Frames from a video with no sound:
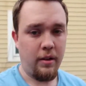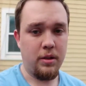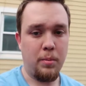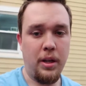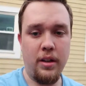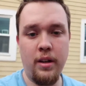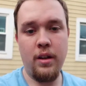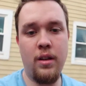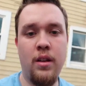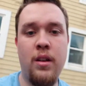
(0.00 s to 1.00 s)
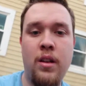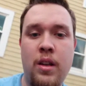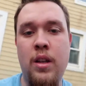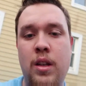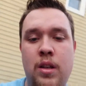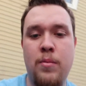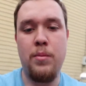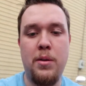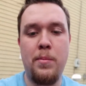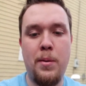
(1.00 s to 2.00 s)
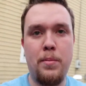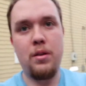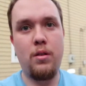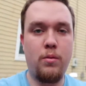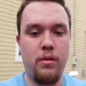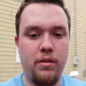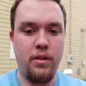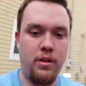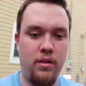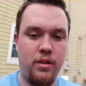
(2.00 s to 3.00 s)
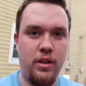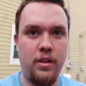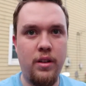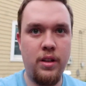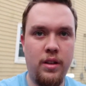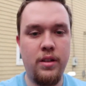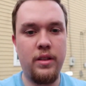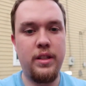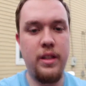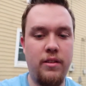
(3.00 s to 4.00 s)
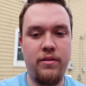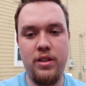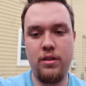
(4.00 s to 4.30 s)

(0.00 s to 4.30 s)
that was a pain. But it might be all worth it here in the end. Let's see if